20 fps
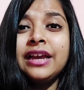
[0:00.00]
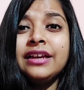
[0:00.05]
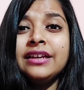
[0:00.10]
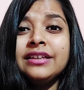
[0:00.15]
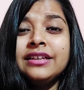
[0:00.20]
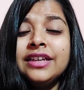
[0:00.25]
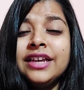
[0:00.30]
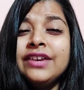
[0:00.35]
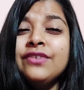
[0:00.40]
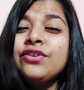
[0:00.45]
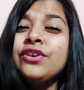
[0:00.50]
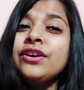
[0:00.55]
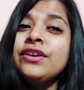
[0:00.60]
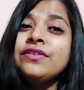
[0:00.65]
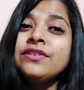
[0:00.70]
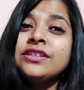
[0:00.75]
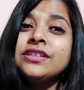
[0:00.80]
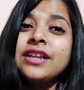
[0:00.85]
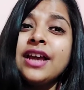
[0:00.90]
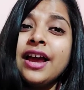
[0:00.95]
if he
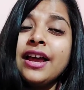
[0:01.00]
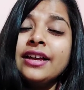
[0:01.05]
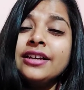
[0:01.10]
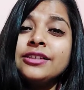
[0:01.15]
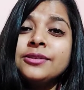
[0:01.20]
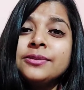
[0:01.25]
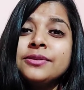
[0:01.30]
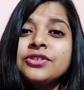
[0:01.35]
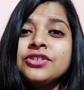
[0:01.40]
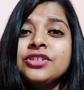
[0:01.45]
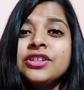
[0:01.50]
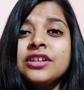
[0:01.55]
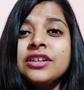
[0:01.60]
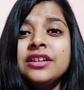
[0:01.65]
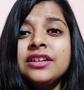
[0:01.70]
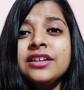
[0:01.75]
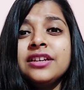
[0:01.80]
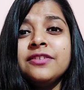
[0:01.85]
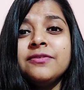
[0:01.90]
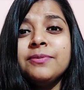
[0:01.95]
was nice, because he
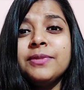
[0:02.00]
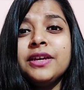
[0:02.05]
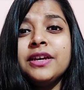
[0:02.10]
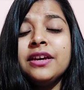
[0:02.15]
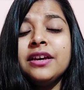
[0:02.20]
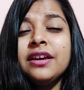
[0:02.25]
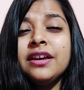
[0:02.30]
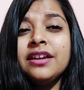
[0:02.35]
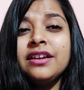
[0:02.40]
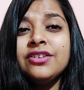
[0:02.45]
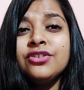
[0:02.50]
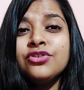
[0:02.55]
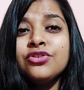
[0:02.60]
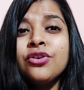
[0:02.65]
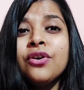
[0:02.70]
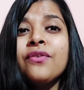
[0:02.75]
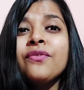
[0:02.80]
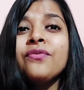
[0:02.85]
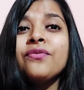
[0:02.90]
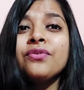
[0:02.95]
did give me a hint
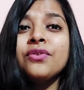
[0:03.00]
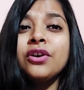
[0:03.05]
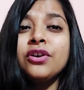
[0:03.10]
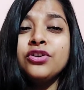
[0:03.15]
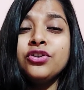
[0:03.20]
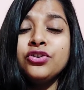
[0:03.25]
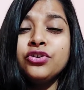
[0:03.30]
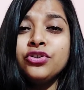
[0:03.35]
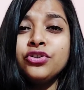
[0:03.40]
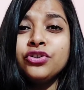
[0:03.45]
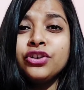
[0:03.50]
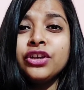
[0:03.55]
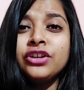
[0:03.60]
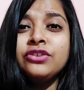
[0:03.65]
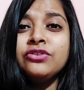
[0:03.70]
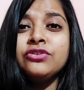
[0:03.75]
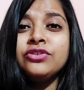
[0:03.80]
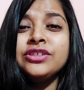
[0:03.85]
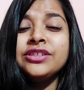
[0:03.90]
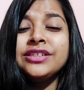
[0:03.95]
of, you can
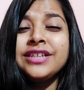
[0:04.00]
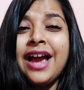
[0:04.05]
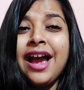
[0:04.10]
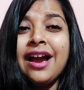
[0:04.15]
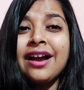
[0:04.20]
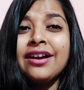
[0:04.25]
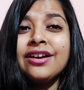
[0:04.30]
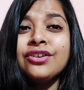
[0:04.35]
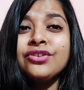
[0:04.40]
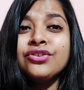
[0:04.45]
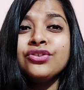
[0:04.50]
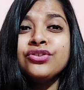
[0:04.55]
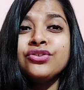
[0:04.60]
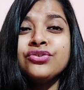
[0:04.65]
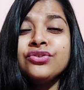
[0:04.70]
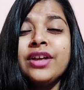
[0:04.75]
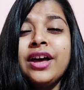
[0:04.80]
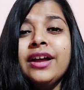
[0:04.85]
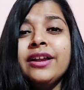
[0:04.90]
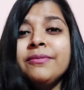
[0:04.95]
use stack to
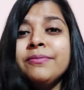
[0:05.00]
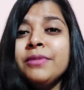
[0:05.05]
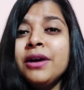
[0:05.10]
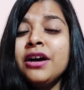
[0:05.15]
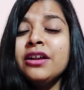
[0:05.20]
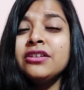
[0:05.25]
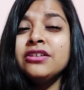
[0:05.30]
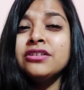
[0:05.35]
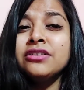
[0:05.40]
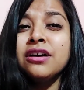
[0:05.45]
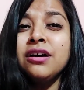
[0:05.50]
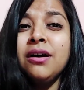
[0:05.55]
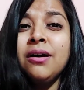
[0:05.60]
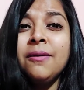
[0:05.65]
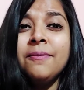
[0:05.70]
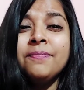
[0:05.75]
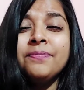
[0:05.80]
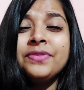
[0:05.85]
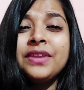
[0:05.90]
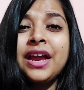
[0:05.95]
do that, but
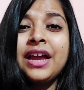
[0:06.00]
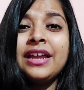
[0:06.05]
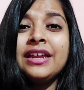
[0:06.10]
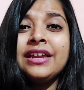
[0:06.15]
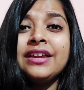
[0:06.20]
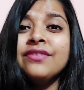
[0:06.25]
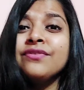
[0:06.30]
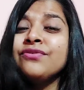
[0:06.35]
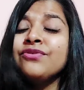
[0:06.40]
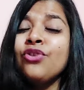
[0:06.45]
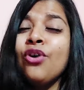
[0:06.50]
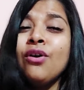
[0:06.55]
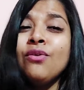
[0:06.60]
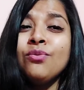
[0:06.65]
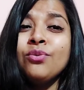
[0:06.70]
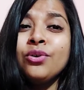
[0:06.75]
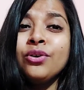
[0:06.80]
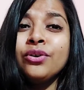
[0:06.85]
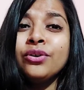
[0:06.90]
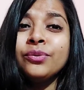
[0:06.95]
I have not
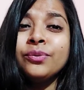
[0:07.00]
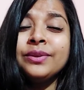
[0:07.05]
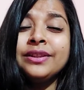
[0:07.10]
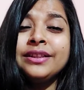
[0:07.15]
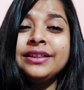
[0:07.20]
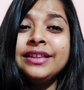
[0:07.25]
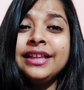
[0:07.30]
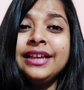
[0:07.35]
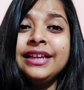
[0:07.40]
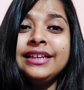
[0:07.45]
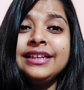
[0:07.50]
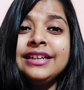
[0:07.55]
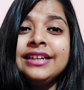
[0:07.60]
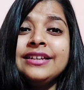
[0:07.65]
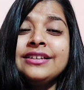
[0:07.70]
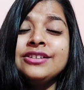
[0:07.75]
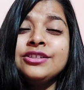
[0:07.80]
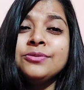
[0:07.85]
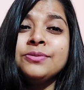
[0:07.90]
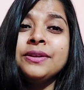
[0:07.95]
worked with linked
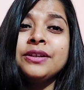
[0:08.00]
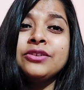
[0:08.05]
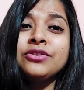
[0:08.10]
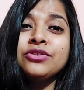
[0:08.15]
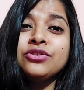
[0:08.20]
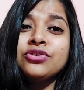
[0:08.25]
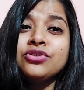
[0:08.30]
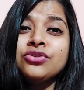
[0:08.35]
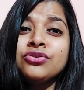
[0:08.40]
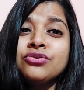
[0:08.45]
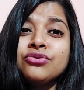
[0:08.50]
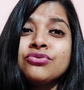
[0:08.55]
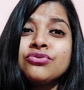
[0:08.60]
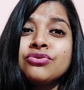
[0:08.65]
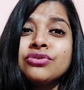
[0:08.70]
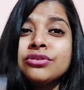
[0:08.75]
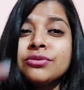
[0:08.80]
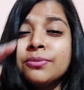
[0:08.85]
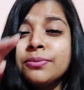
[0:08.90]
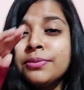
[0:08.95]
list because,
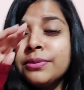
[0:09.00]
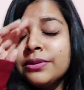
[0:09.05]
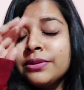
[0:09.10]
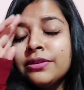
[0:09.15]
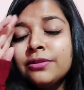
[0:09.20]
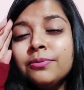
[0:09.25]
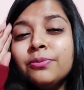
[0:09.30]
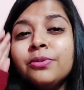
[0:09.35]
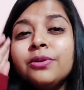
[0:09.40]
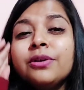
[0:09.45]
the